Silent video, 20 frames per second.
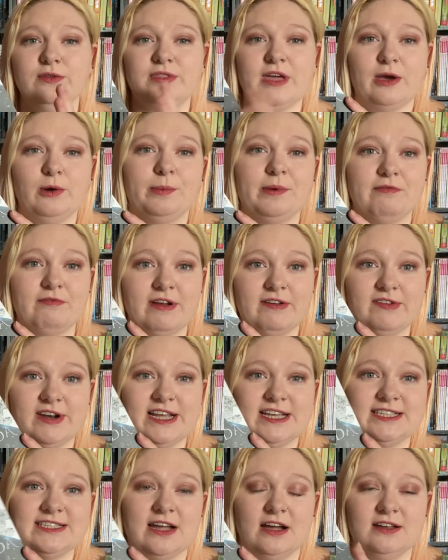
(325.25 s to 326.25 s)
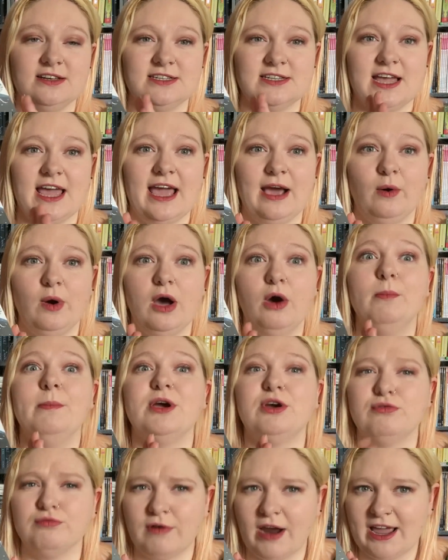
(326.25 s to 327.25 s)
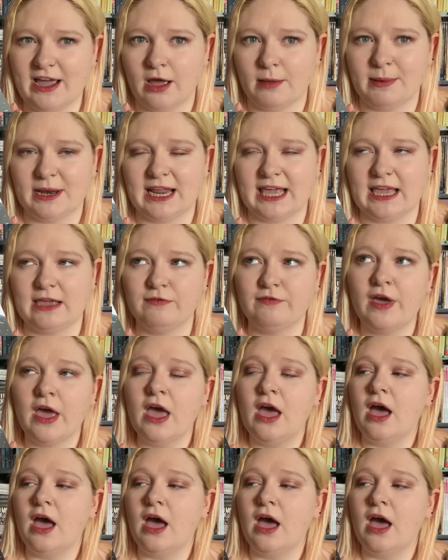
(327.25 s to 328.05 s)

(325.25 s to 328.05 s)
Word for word: they will be re-released under LL MacRae, I believe.